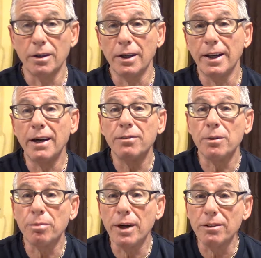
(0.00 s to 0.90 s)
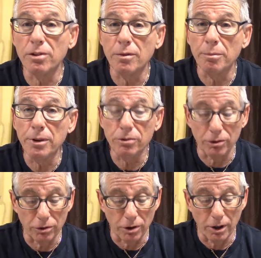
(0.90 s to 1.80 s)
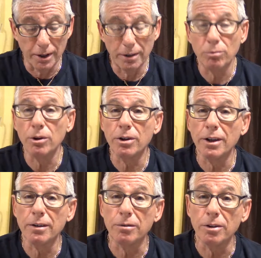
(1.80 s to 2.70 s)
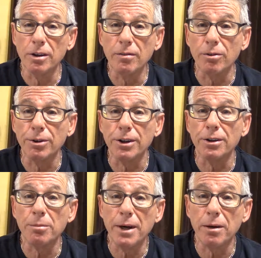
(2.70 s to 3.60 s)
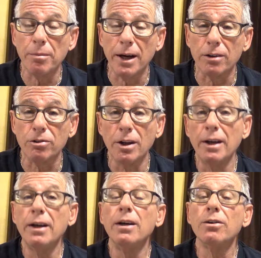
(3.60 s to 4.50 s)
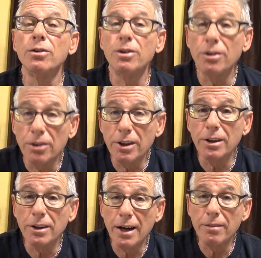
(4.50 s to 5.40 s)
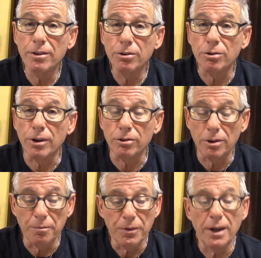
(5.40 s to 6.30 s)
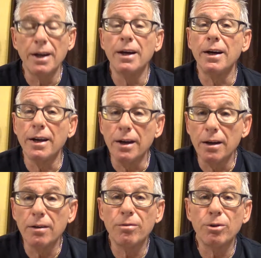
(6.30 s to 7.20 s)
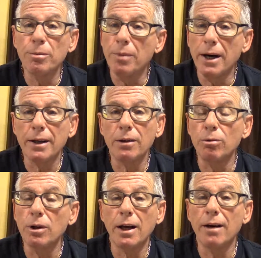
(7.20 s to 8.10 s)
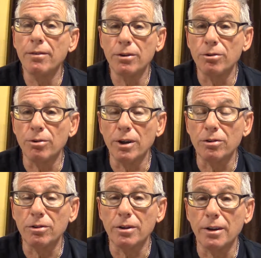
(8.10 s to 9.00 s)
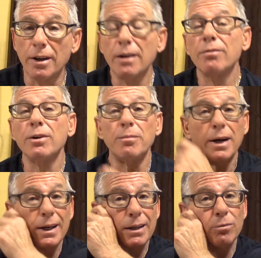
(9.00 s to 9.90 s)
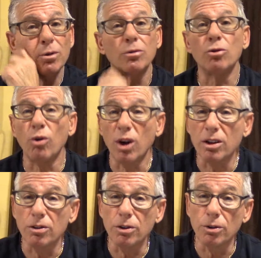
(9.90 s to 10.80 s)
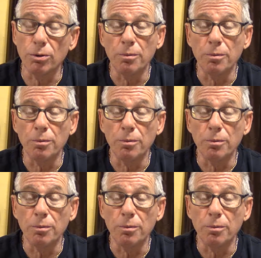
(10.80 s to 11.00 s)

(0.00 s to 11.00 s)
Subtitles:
half the price of a business card, and we're going to deliver it in the mailbox. Do you think you'd have interest? Everybody will have interest. Everybody will talk to you.